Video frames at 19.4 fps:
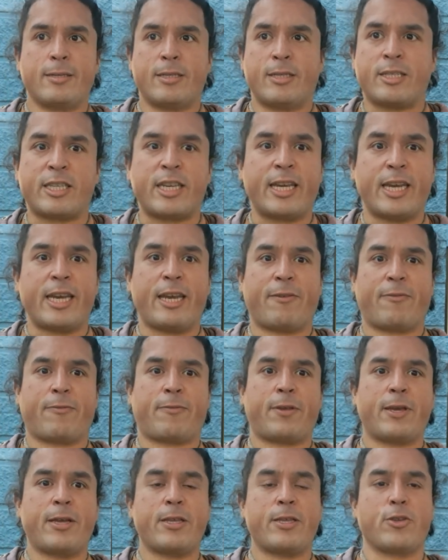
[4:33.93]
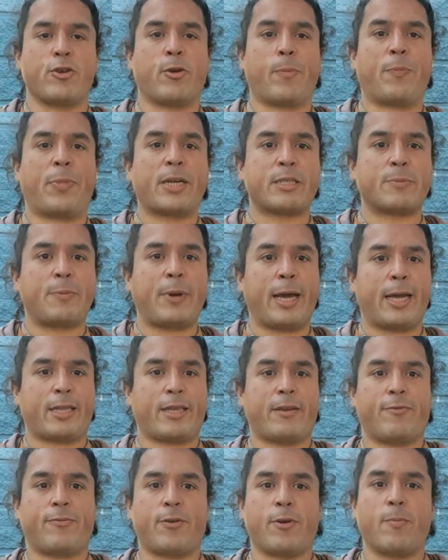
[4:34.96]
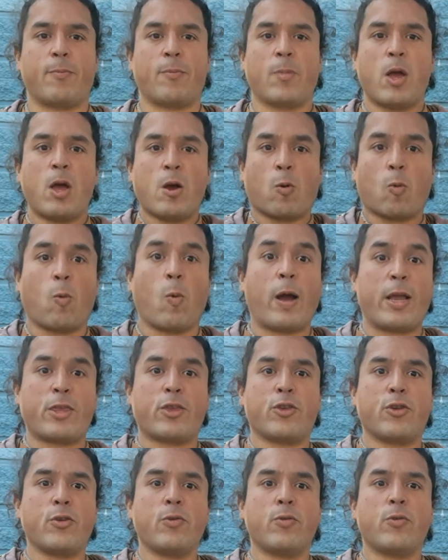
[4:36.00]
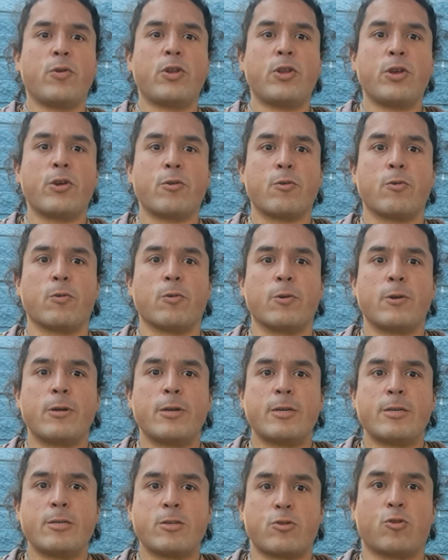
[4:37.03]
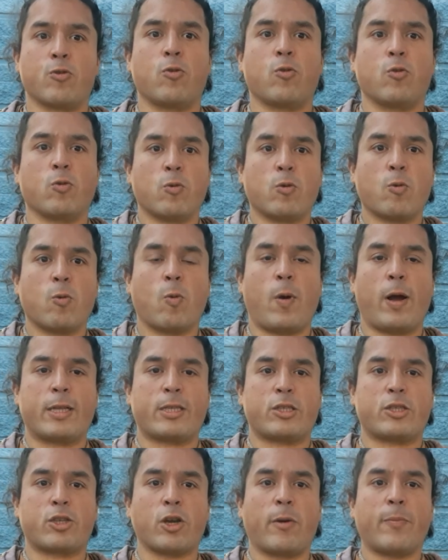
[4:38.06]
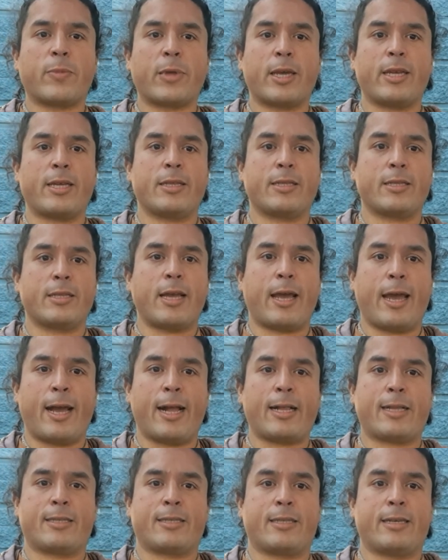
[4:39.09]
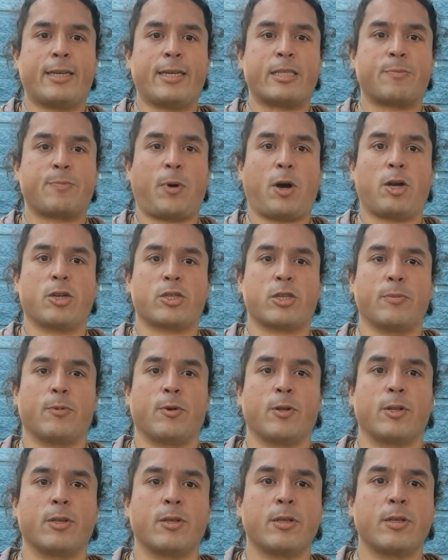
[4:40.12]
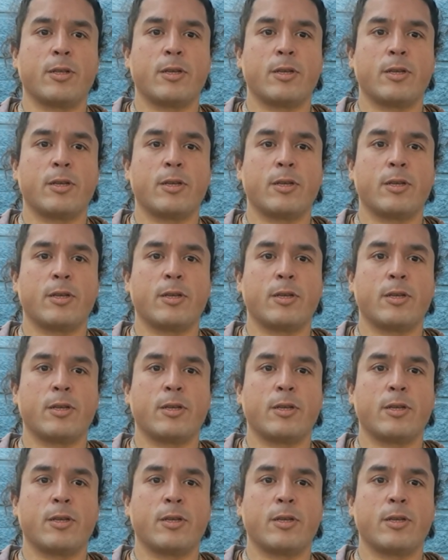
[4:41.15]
shift your perspective from what you knew to what something else is possible.